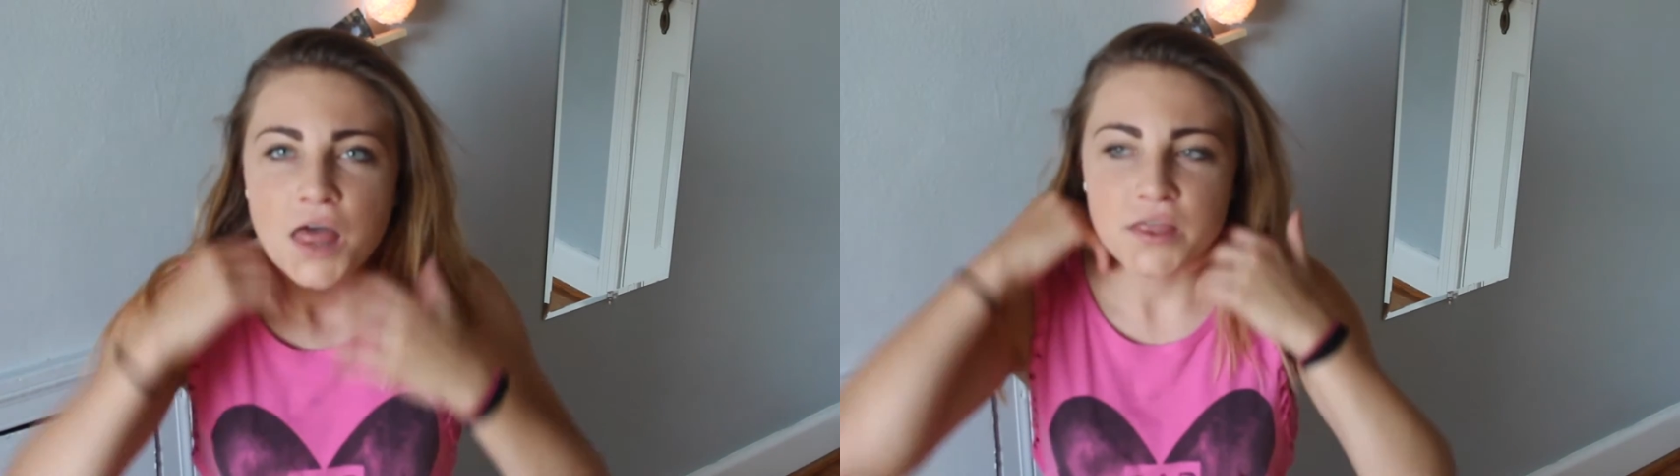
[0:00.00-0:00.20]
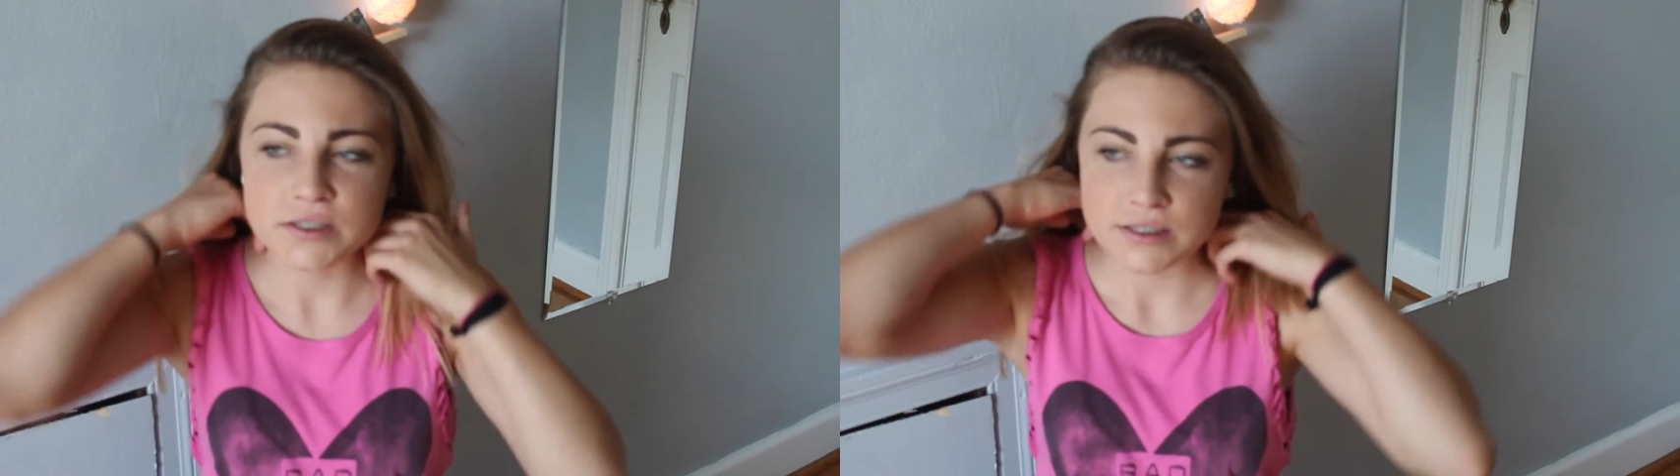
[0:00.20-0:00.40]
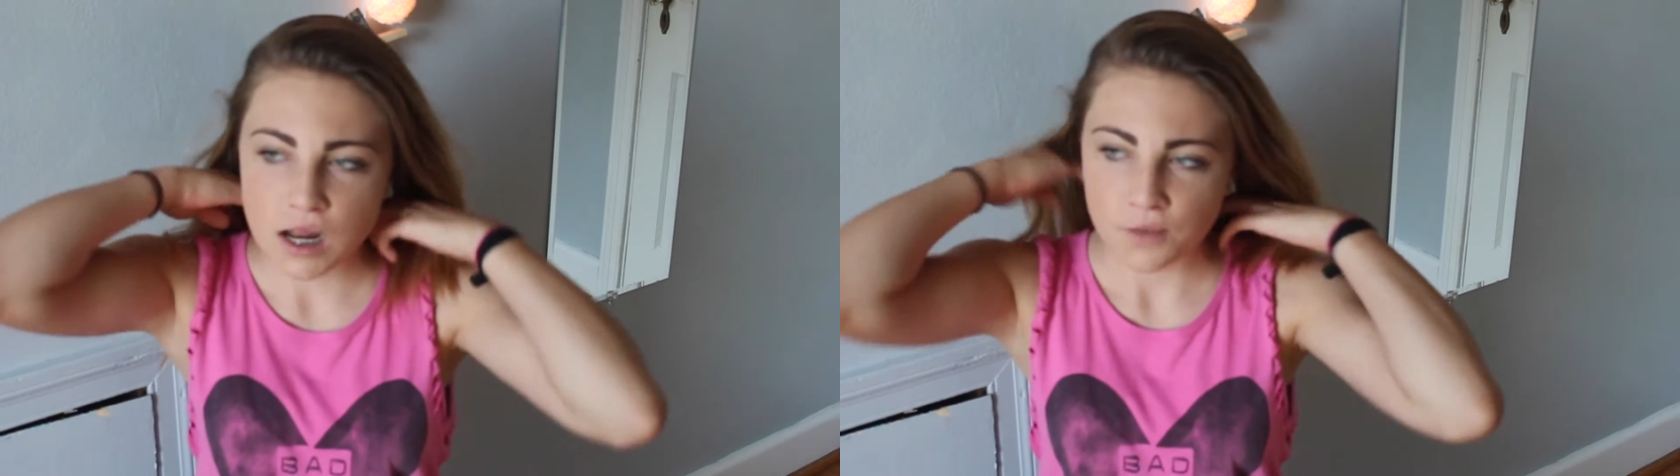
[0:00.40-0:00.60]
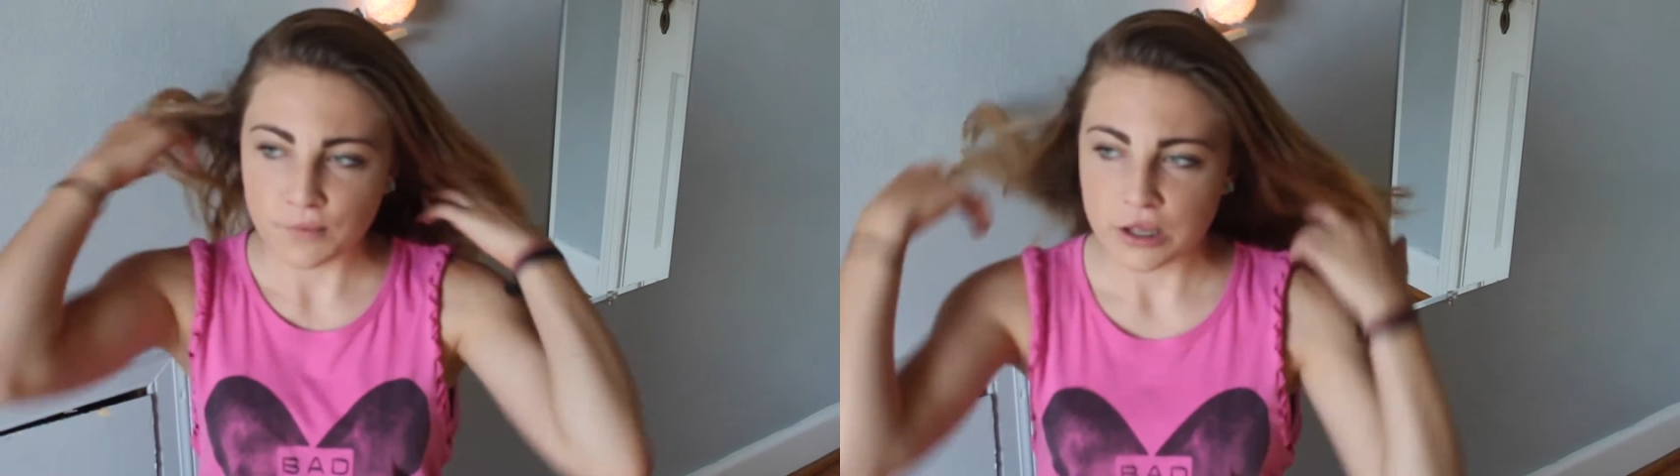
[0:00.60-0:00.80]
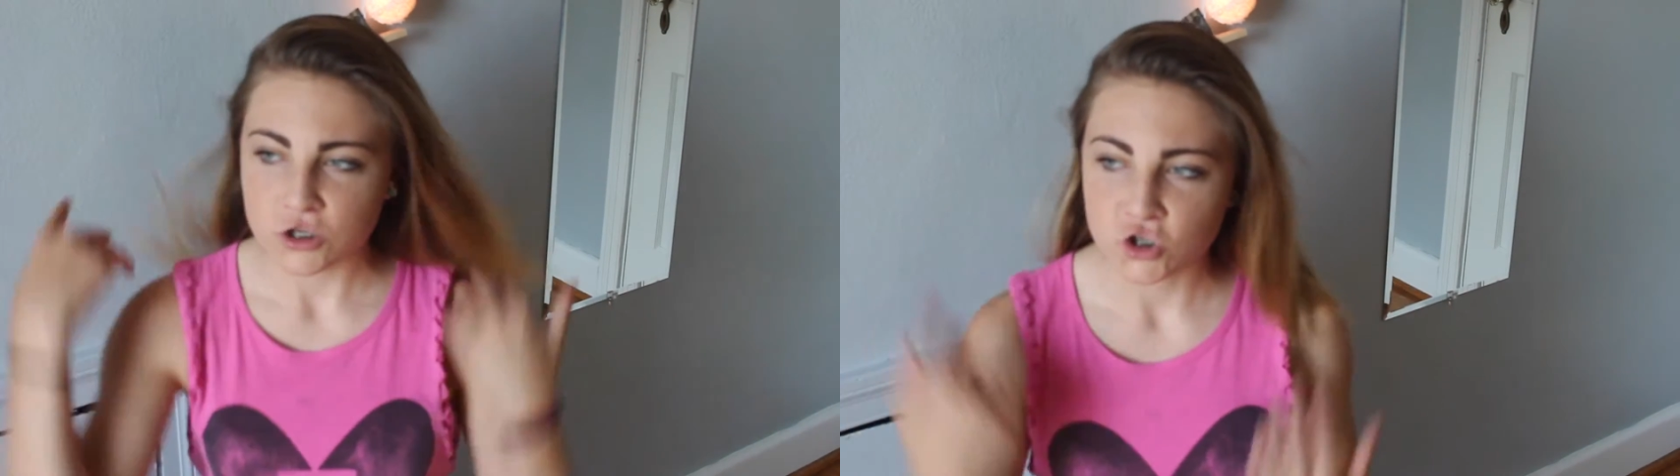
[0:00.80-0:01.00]
This is not going
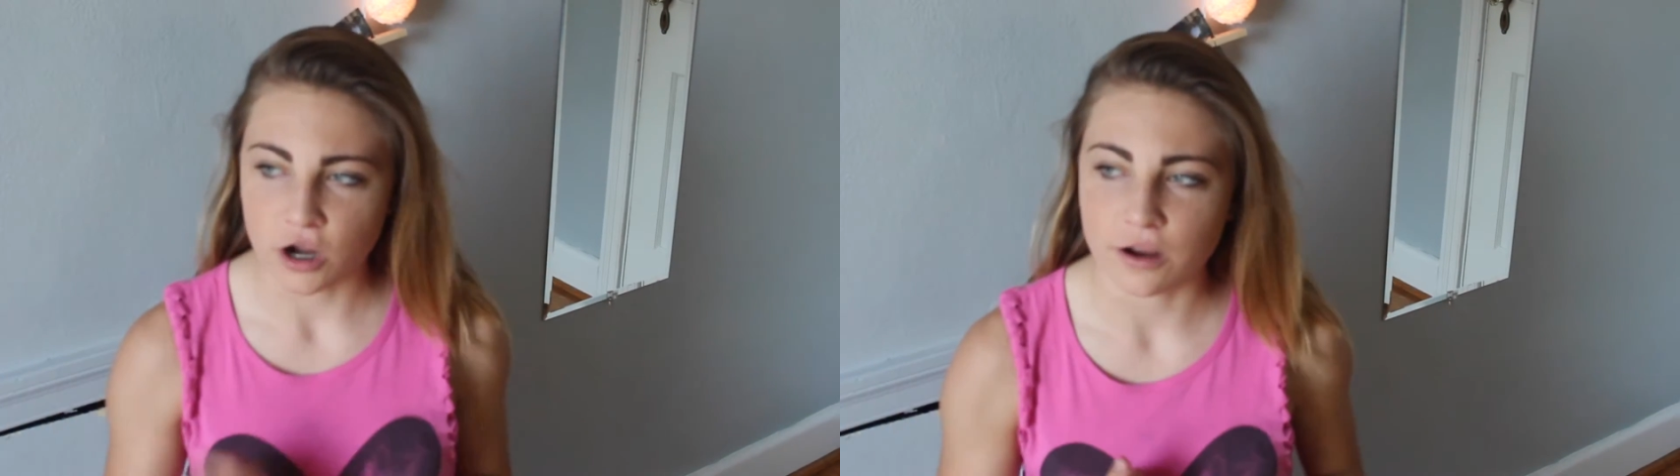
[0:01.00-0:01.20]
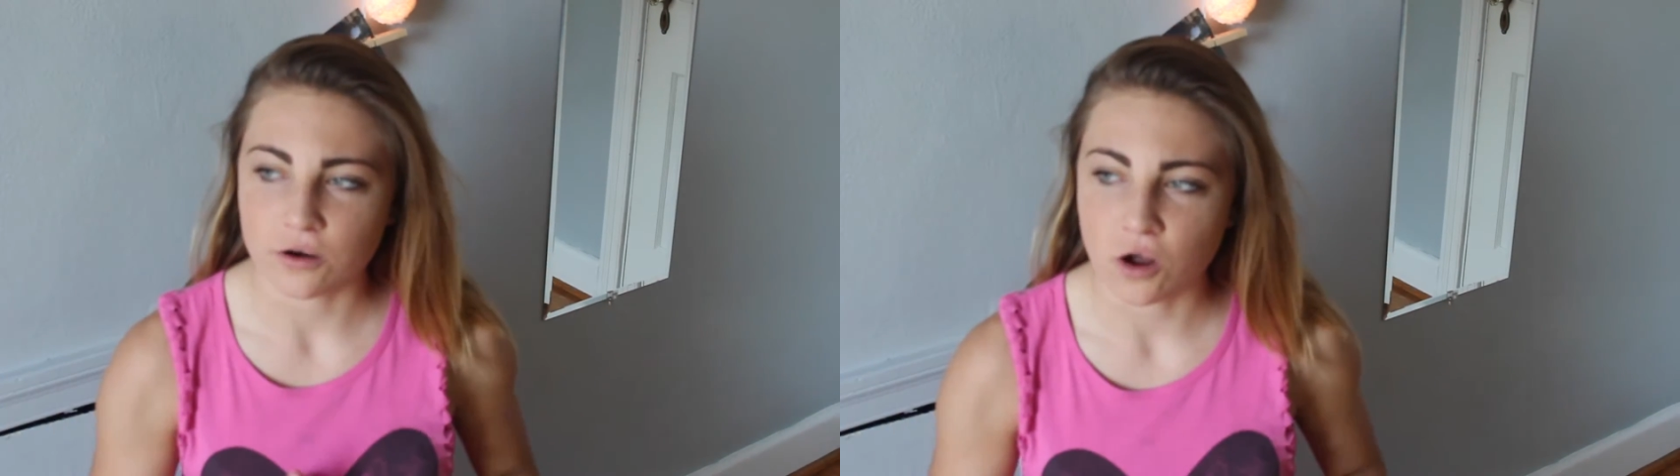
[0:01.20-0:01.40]
to be a try on